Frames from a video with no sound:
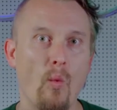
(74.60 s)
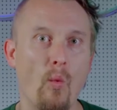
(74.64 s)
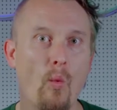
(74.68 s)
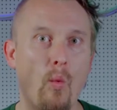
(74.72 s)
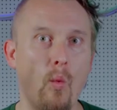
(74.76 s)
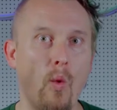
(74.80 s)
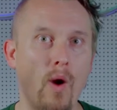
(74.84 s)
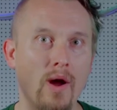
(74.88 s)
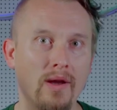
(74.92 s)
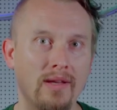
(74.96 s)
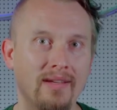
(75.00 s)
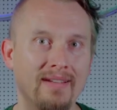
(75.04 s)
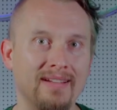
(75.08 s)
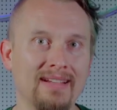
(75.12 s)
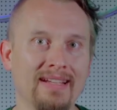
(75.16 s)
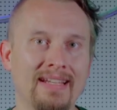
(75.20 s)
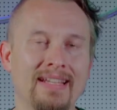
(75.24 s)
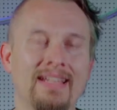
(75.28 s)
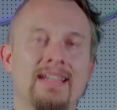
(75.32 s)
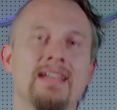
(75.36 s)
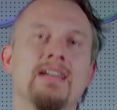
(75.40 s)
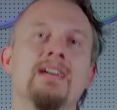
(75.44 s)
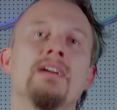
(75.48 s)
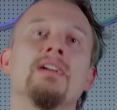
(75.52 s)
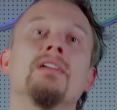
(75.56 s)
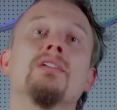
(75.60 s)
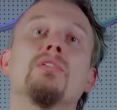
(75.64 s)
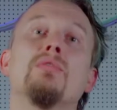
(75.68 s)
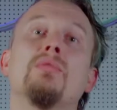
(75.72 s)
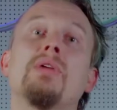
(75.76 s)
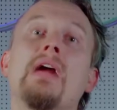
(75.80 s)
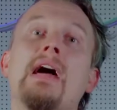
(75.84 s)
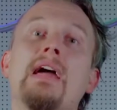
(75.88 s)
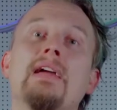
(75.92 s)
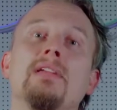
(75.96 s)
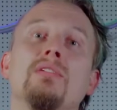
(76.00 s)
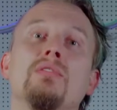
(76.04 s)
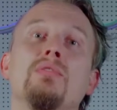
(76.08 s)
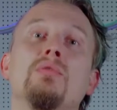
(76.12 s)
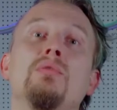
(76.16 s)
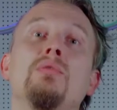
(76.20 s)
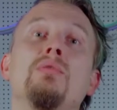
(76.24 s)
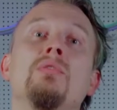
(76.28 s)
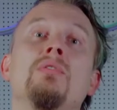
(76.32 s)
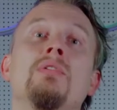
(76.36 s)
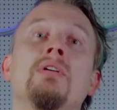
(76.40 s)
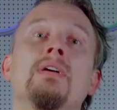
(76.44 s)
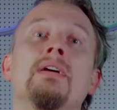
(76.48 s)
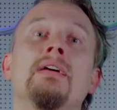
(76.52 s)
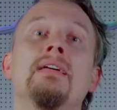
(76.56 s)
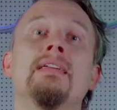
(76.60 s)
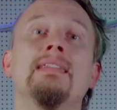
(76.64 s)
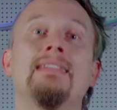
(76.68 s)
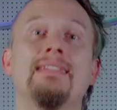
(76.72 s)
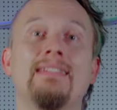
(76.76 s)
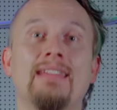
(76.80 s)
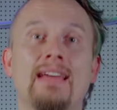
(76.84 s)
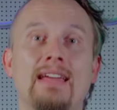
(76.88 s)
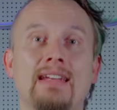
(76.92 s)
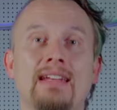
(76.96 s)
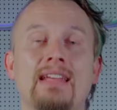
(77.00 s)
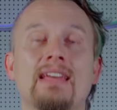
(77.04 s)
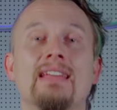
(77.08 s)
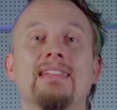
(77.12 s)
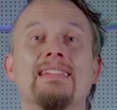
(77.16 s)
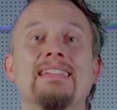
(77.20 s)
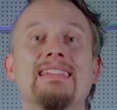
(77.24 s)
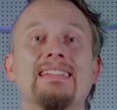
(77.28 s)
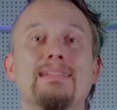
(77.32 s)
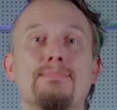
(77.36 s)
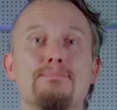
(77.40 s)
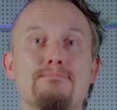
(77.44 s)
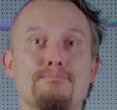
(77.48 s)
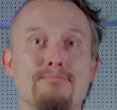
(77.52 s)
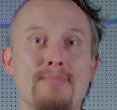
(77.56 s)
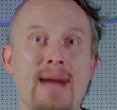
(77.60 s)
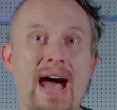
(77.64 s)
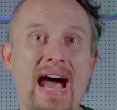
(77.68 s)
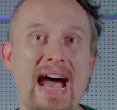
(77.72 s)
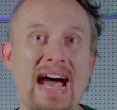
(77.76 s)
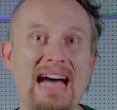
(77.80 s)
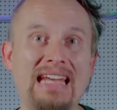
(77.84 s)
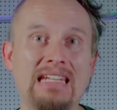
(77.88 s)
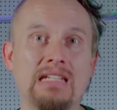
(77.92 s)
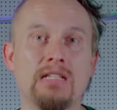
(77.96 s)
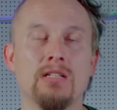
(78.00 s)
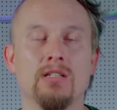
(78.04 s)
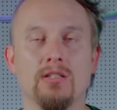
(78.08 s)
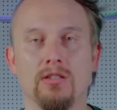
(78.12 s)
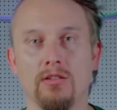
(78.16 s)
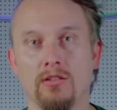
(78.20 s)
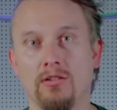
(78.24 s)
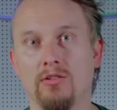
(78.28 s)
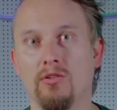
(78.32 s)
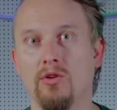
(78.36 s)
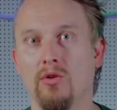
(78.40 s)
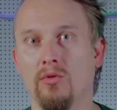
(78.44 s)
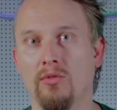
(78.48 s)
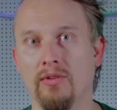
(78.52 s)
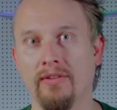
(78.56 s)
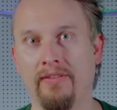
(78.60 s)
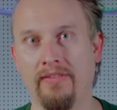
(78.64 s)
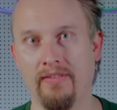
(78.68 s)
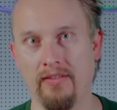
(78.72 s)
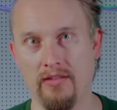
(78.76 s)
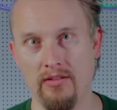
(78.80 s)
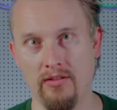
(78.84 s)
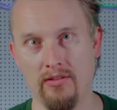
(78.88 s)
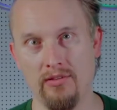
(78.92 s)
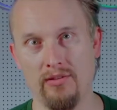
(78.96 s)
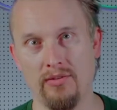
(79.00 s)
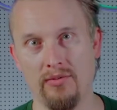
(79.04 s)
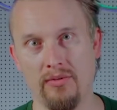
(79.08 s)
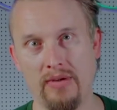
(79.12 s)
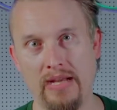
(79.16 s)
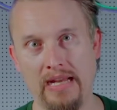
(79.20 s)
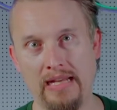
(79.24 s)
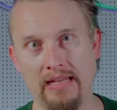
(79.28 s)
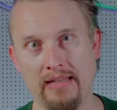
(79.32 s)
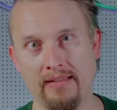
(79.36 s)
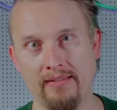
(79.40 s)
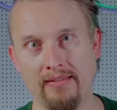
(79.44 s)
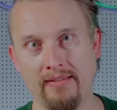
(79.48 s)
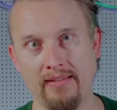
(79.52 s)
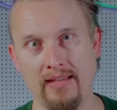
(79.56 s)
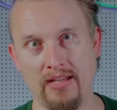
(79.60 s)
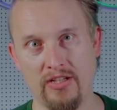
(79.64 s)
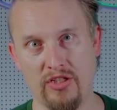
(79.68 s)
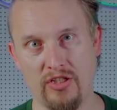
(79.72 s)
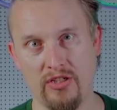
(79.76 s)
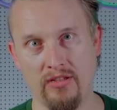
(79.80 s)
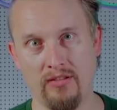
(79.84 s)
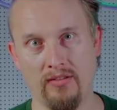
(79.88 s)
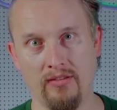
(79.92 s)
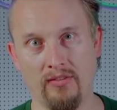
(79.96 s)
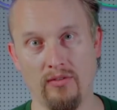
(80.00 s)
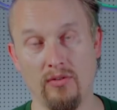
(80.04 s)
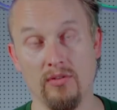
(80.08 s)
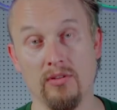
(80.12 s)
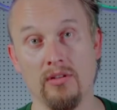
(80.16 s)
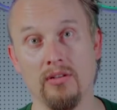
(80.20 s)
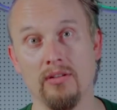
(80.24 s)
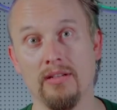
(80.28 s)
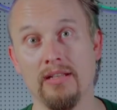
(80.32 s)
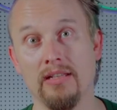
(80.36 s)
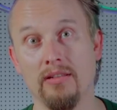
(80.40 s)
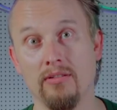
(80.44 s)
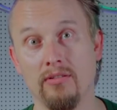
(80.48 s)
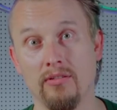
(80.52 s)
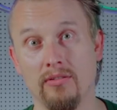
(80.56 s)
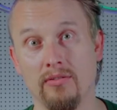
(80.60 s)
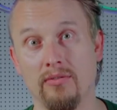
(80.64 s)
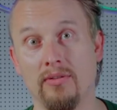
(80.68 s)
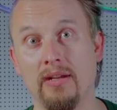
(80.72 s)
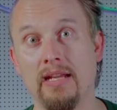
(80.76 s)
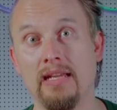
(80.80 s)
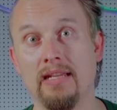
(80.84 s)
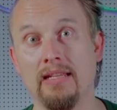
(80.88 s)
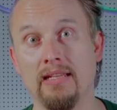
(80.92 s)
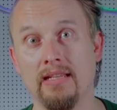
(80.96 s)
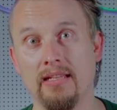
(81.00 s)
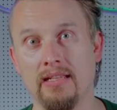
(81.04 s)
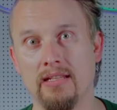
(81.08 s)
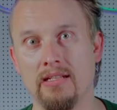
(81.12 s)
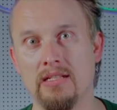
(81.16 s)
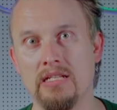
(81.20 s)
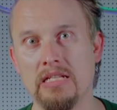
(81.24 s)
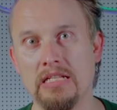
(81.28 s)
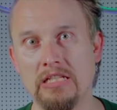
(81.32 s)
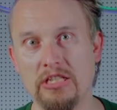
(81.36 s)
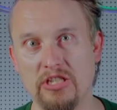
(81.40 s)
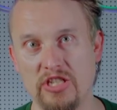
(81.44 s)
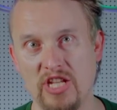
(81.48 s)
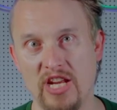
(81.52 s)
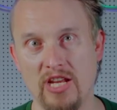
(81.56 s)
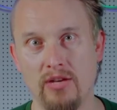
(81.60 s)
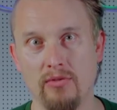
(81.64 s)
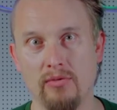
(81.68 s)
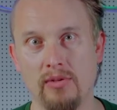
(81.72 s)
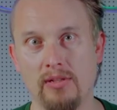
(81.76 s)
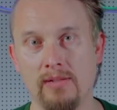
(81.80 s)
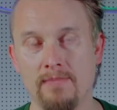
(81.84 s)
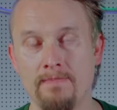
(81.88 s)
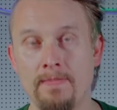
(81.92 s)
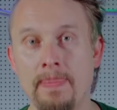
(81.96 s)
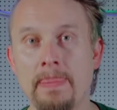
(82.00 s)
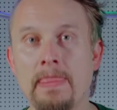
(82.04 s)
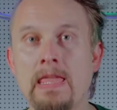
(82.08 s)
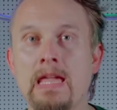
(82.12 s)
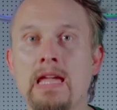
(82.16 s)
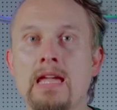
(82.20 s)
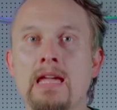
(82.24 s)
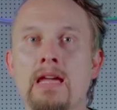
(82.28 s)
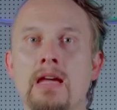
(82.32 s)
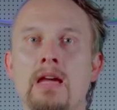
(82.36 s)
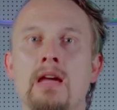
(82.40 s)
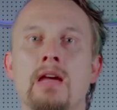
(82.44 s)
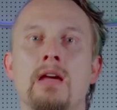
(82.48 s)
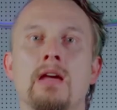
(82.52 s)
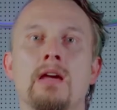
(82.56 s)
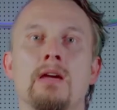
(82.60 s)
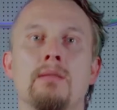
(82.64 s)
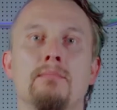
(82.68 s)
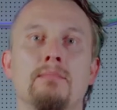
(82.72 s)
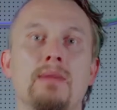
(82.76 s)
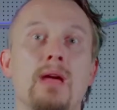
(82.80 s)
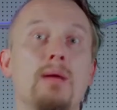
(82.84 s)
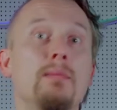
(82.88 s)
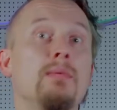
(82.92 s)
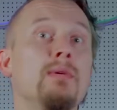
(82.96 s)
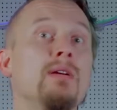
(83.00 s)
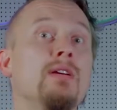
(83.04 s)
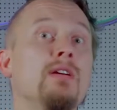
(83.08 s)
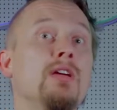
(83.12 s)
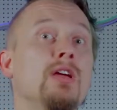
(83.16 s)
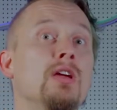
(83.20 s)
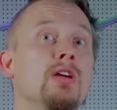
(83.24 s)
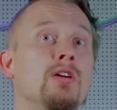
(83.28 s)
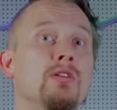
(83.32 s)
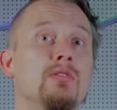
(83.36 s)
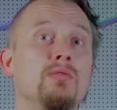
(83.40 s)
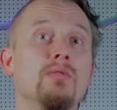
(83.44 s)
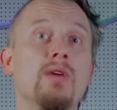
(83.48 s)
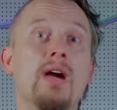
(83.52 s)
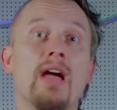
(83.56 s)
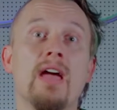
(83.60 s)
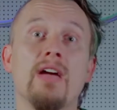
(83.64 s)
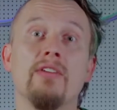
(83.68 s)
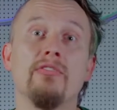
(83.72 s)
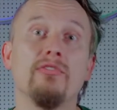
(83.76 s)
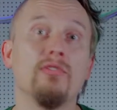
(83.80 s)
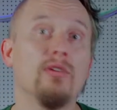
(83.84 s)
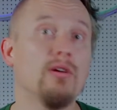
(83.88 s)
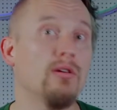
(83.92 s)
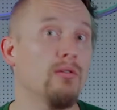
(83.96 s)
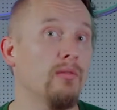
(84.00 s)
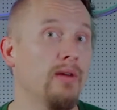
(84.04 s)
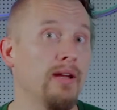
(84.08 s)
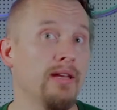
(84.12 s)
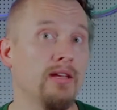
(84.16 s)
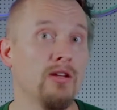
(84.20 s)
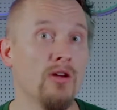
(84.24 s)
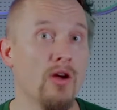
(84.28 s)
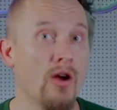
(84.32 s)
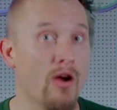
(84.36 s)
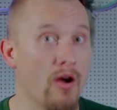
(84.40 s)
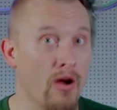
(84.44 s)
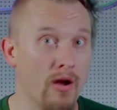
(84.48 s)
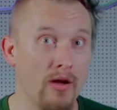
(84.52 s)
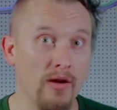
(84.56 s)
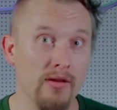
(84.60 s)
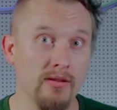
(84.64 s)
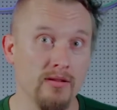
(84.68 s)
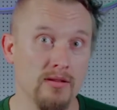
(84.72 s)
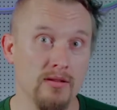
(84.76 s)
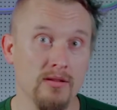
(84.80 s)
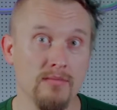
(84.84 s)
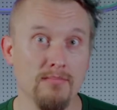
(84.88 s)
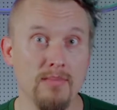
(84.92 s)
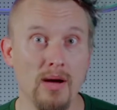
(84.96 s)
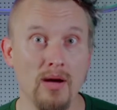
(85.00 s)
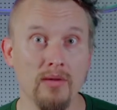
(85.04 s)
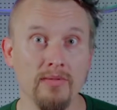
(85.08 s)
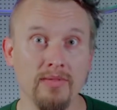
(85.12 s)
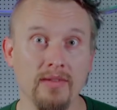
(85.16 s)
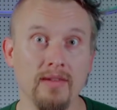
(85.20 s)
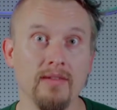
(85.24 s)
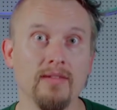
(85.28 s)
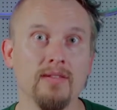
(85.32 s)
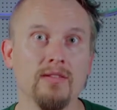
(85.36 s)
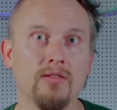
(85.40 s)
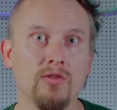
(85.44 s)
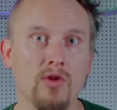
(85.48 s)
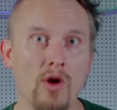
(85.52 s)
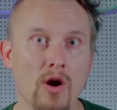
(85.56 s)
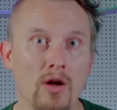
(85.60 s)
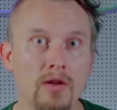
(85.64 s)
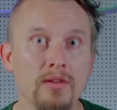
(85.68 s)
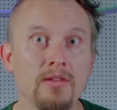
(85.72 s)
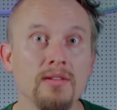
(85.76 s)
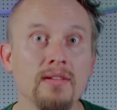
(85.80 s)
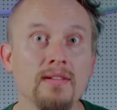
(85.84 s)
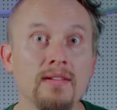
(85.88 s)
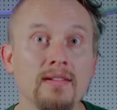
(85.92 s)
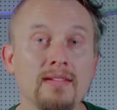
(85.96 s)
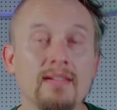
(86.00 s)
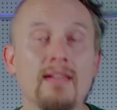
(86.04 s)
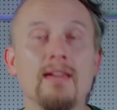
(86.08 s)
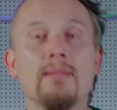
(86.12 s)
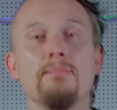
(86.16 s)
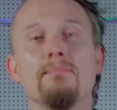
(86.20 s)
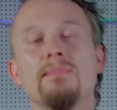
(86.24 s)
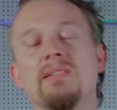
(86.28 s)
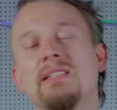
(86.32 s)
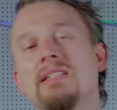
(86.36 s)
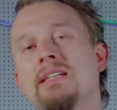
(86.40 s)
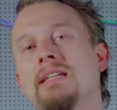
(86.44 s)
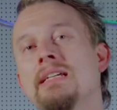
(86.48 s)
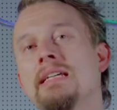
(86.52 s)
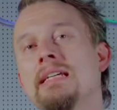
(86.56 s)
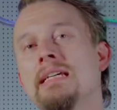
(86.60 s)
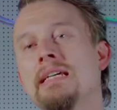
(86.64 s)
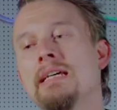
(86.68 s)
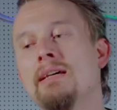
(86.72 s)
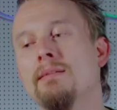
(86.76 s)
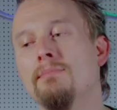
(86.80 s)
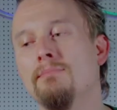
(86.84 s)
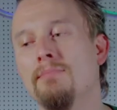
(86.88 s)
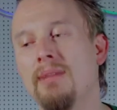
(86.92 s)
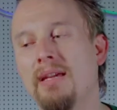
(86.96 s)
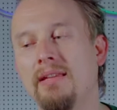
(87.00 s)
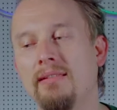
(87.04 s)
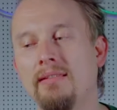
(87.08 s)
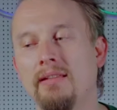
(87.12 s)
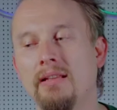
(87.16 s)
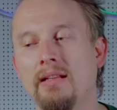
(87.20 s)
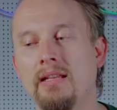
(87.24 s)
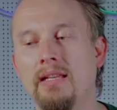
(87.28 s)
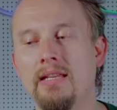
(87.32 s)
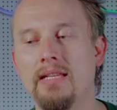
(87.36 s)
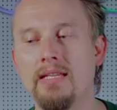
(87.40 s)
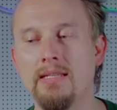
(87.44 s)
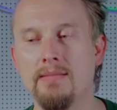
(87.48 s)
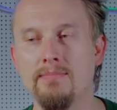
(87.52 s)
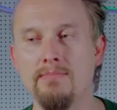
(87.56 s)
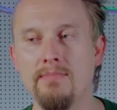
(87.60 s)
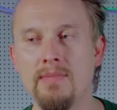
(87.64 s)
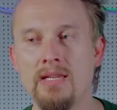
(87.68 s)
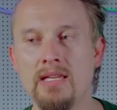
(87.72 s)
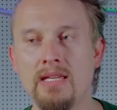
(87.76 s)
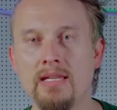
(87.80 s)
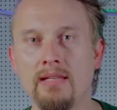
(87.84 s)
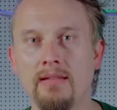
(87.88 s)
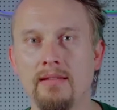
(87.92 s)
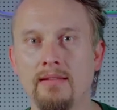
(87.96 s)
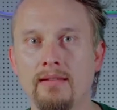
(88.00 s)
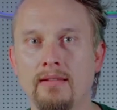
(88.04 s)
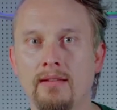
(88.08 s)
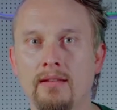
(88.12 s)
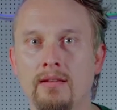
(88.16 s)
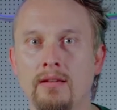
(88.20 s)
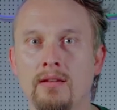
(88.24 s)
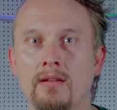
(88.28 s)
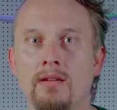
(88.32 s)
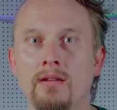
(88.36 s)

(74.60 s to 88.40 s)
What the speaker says: 1. Try to set smart goals in your training sessions or in your training in general. Maybe you have already heard about this concept. Basically, it means